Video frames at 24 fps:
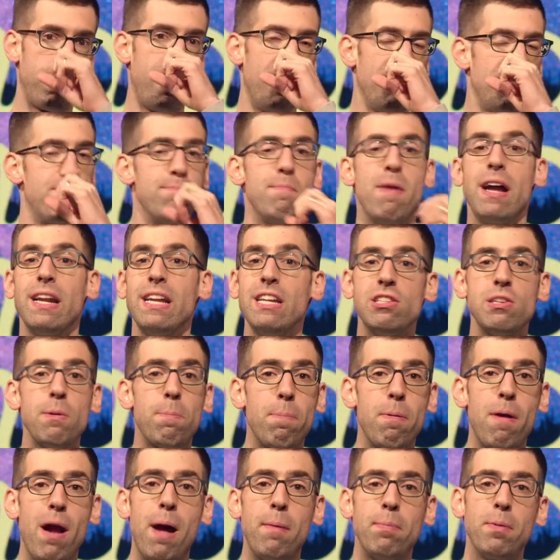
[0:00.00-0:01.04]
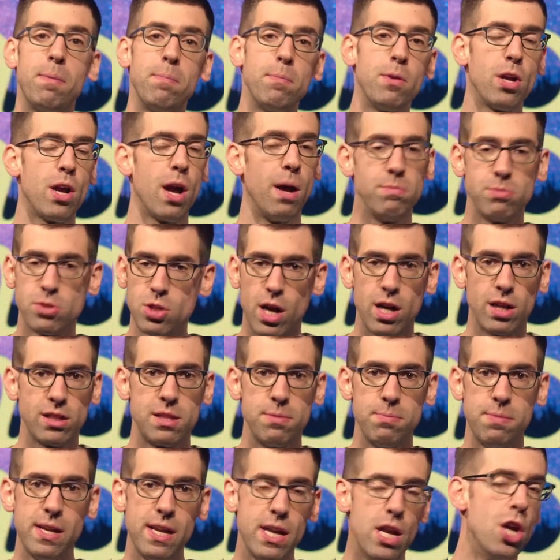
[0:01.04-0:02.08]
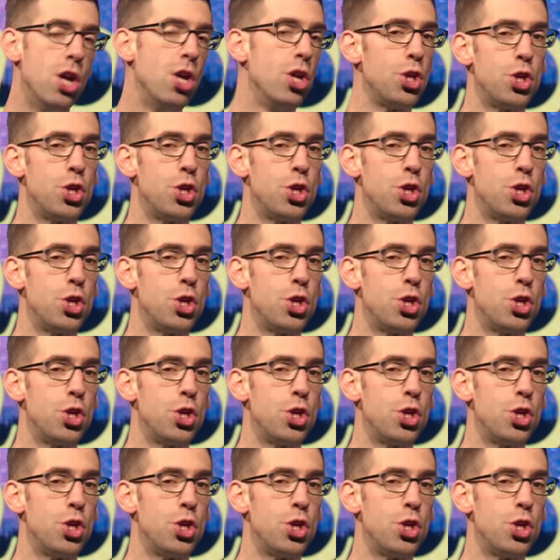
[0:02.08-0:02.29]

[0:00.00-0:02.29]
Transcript: if money's a problem, come talk to me.